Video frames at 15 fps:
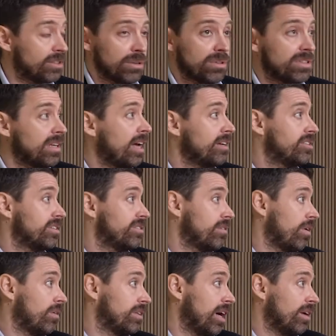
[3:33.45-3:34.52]
So it's not just
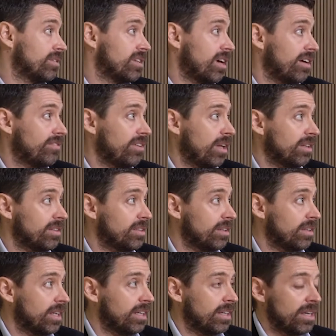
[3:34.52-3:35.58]
all downside
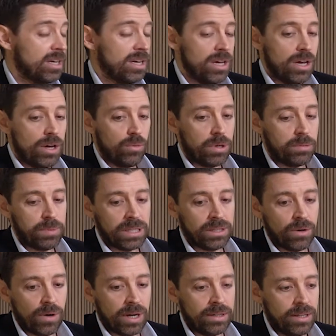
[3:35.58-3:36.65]
volatility with
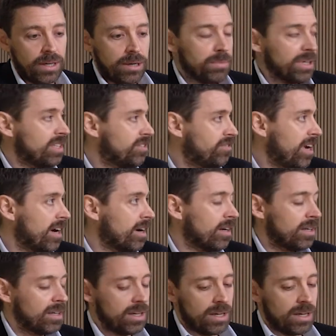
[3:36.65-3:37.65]
Bitcoin, but it's fair.